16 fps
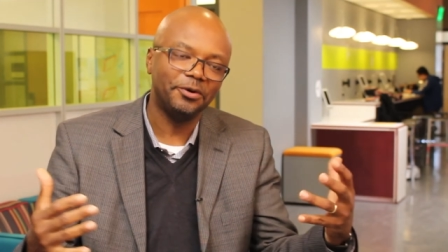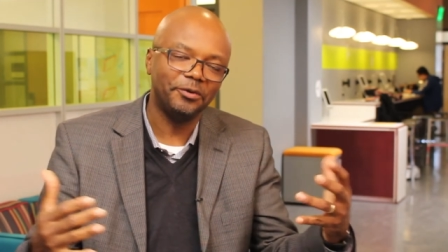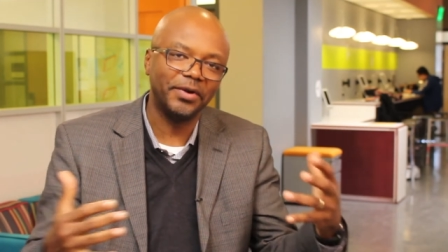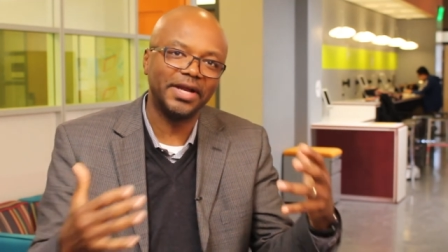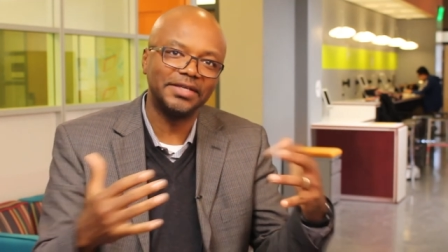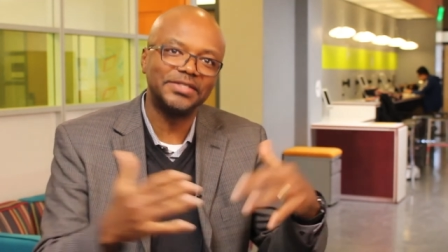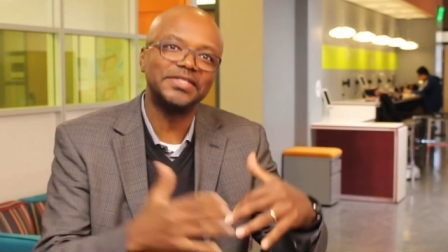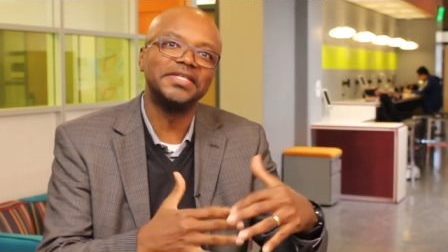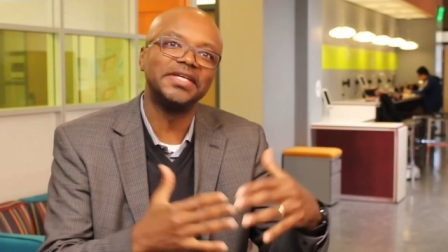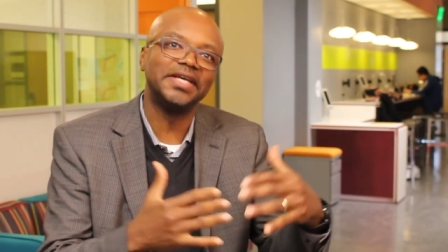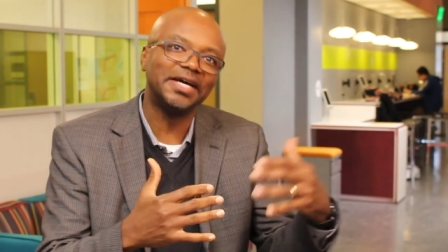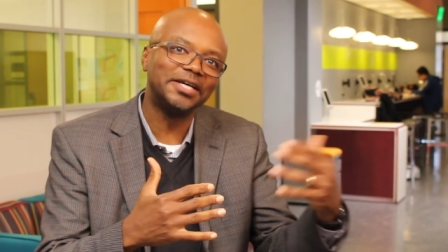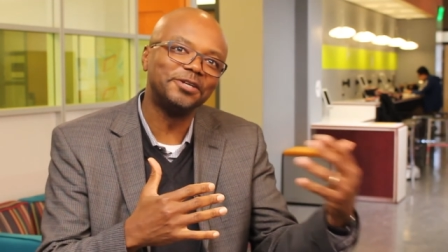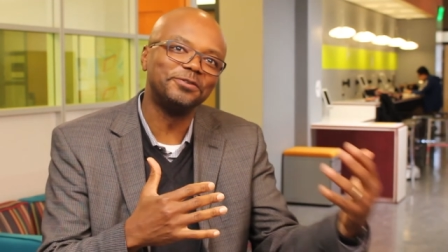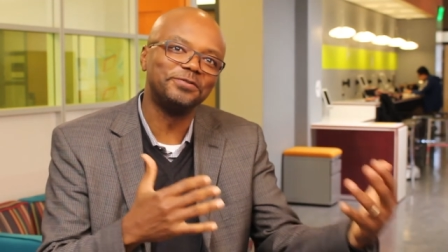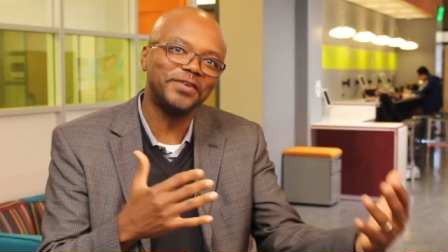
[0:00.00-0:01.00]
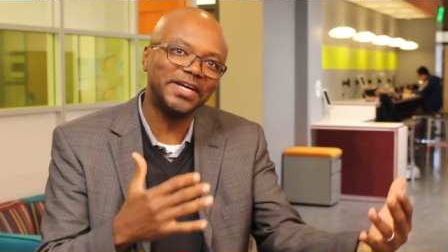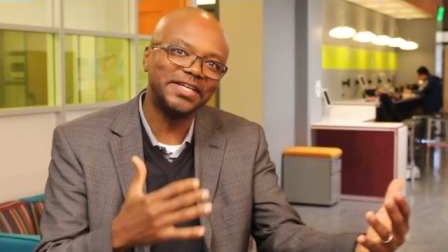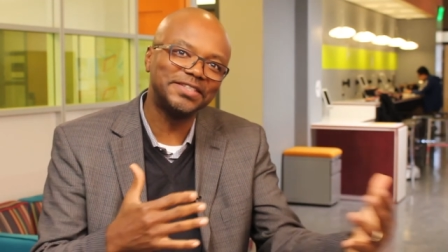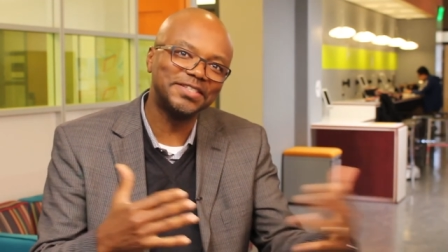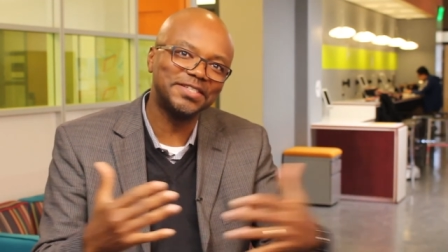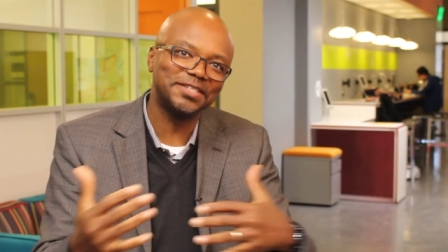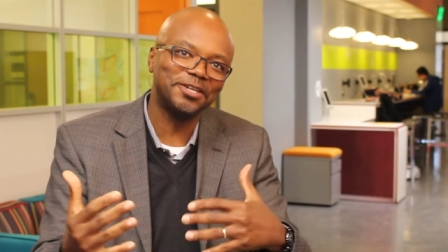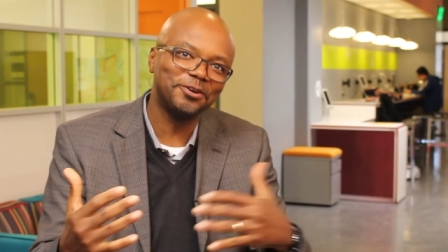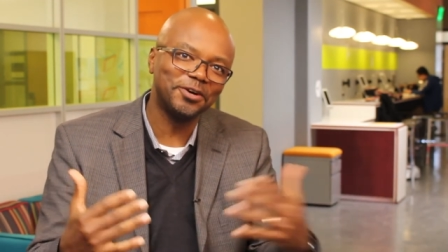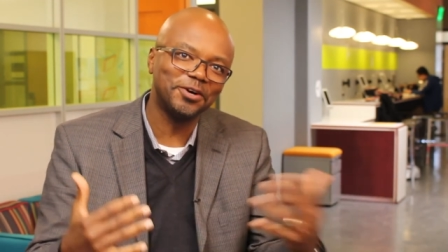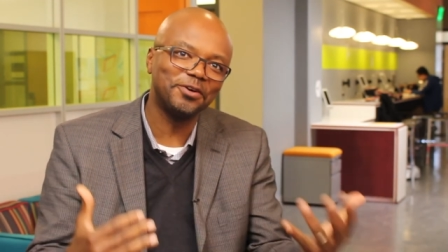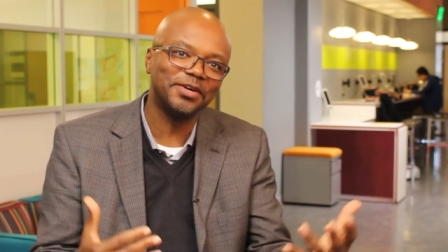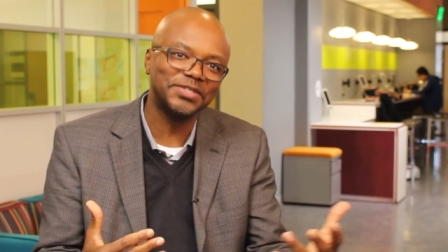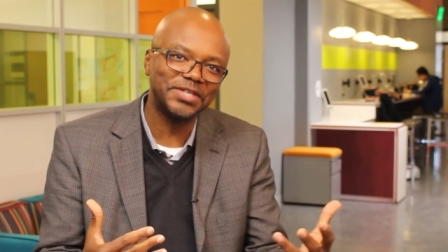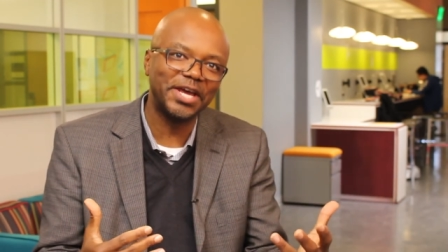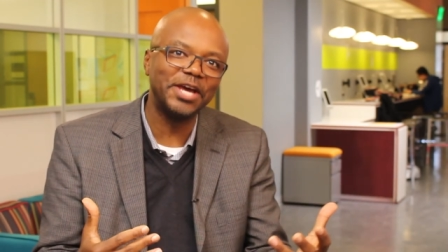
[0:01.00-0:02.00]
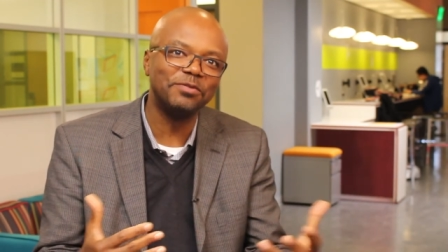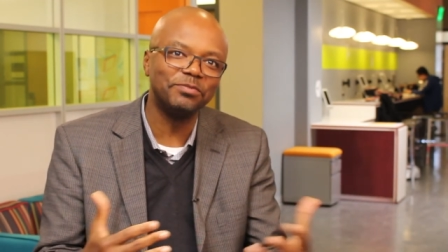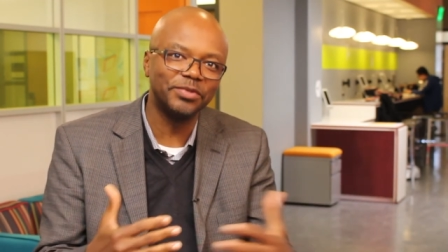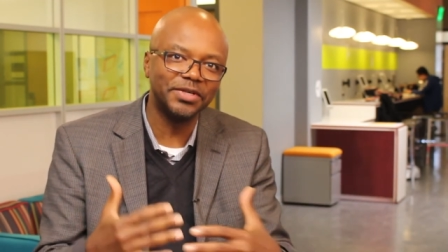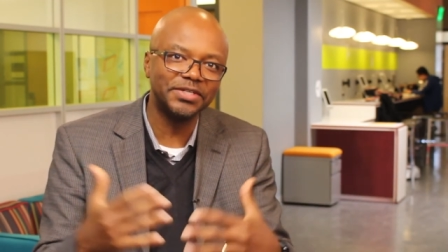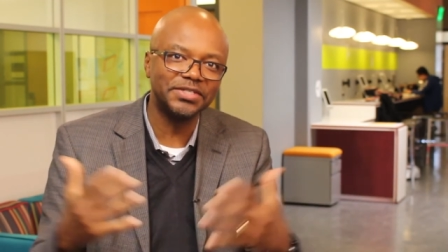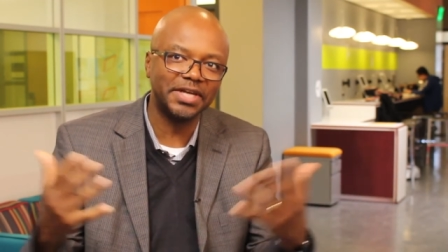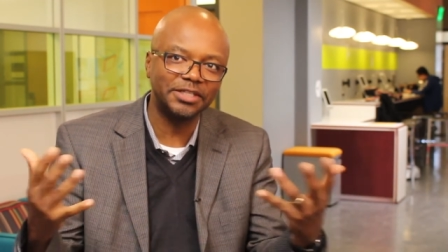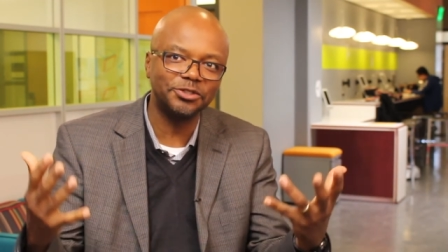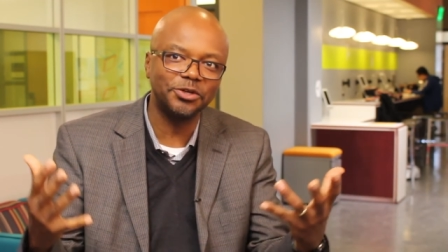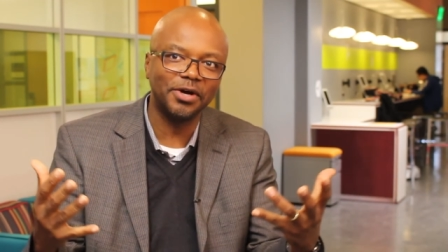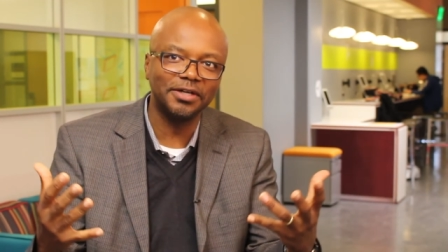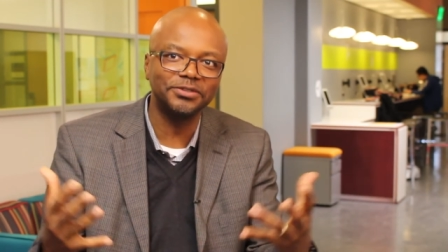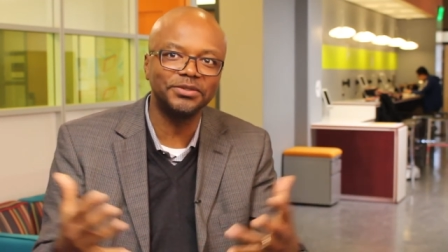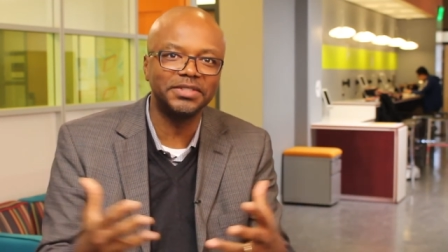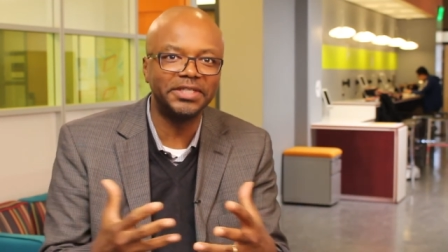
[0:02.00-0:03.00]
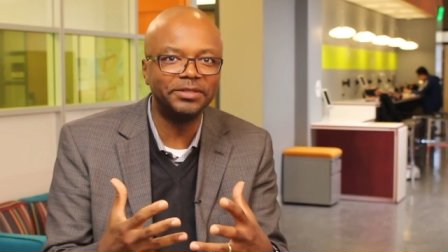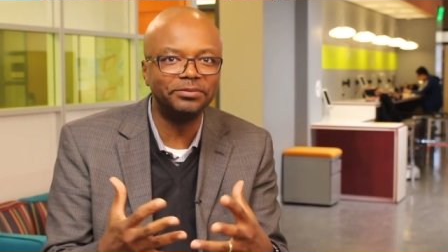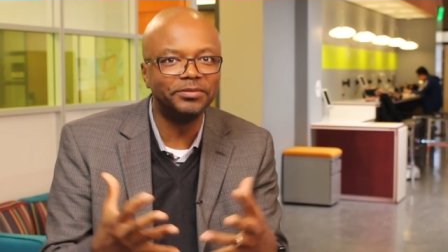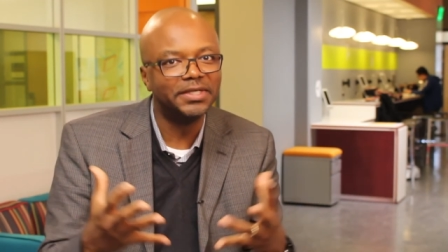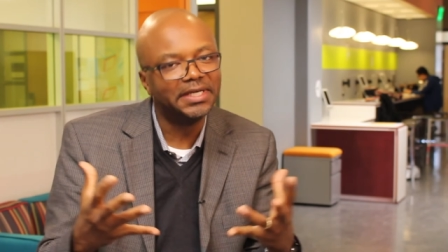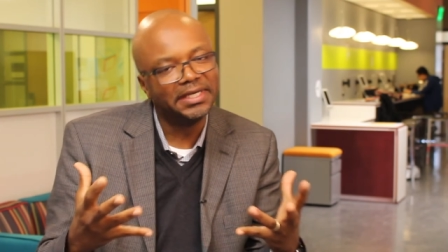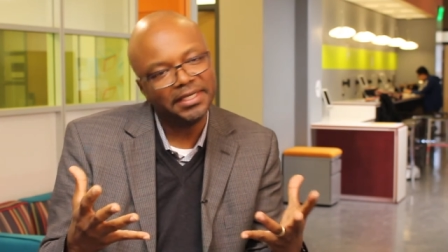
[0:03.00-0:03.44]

when I see other vets, you know, across campus, I talk to them.